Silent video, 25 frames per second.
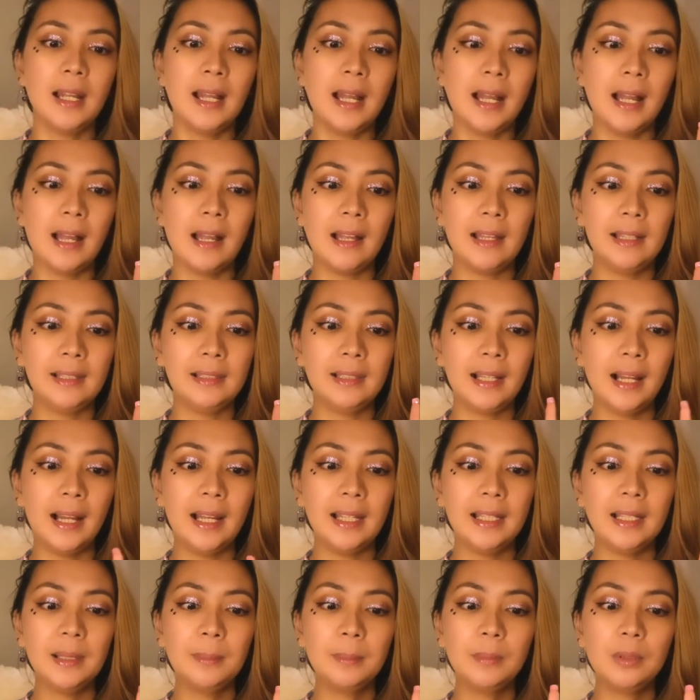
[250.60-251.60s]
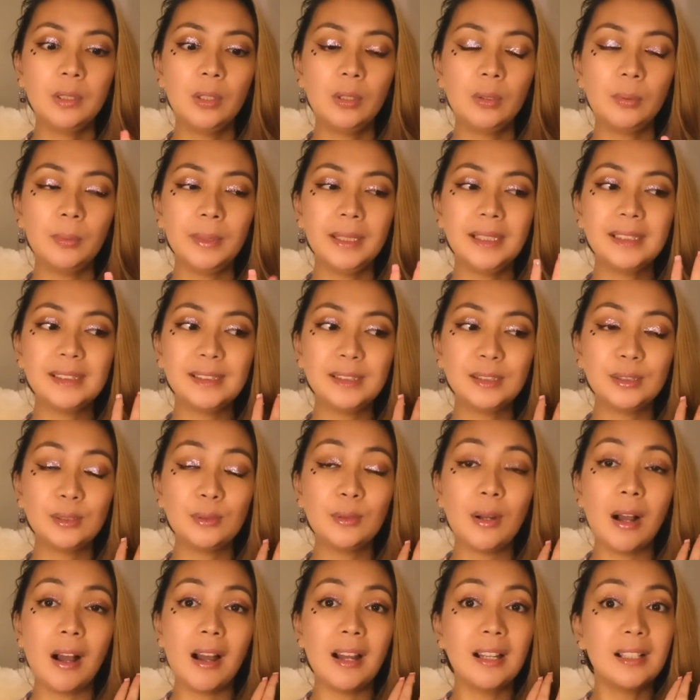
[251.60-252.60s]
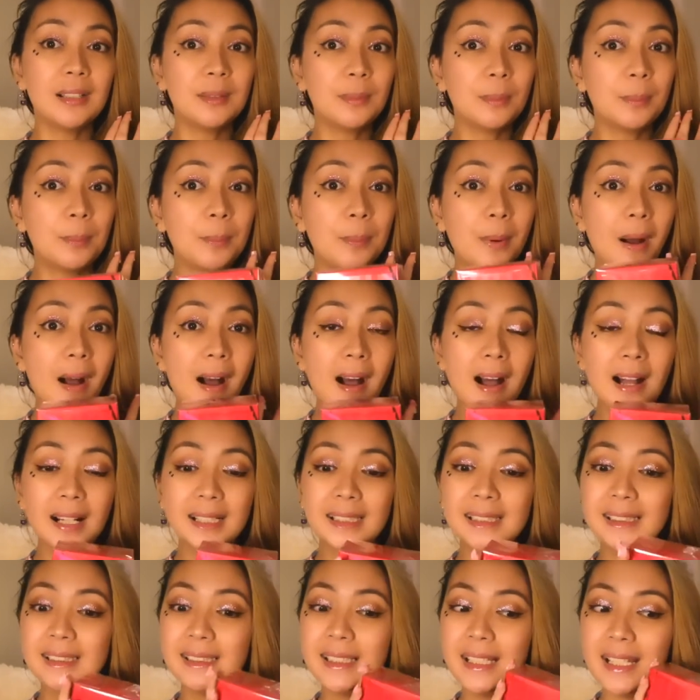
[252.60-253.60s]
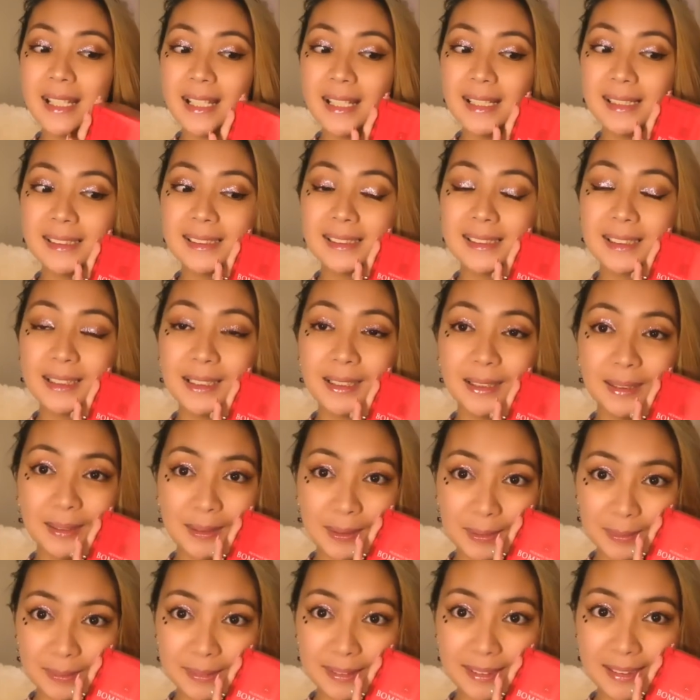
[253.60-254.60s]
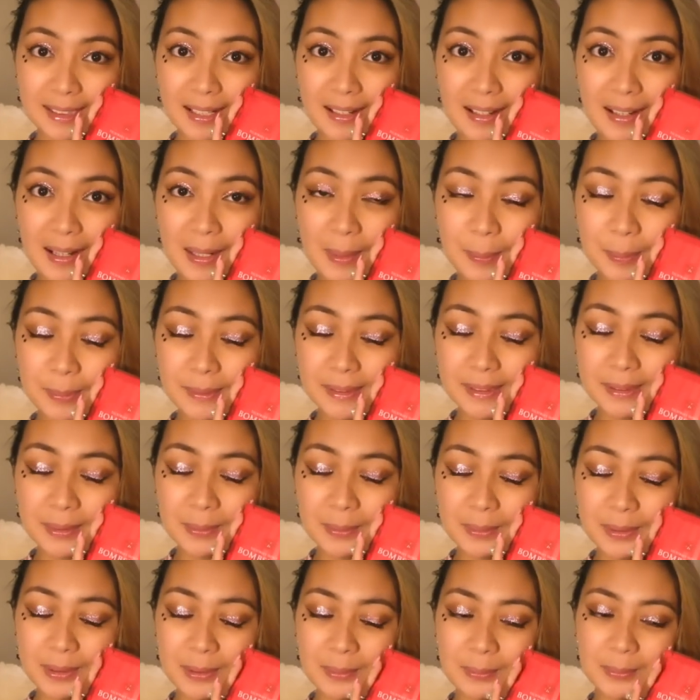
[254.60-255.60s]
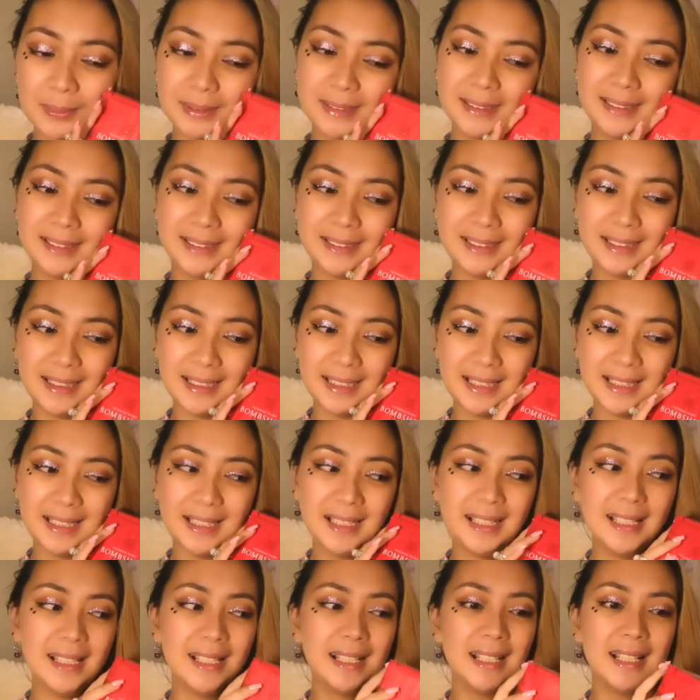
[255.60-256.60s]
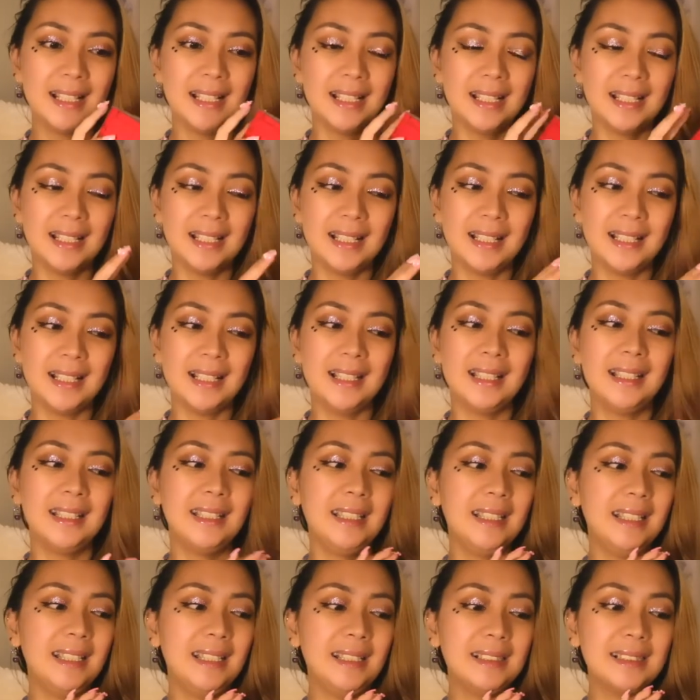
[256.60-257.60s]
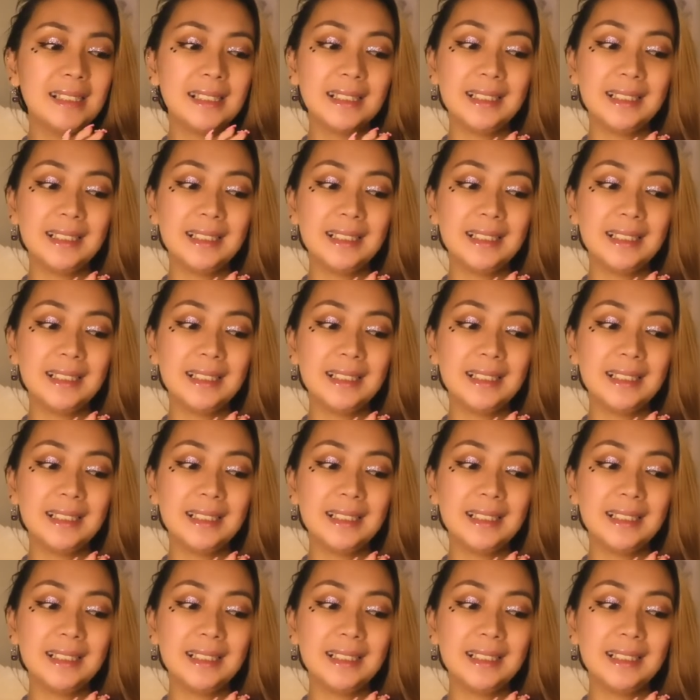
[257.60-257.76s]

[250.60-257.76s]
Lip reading: And I am going to unbox this close up so you will see it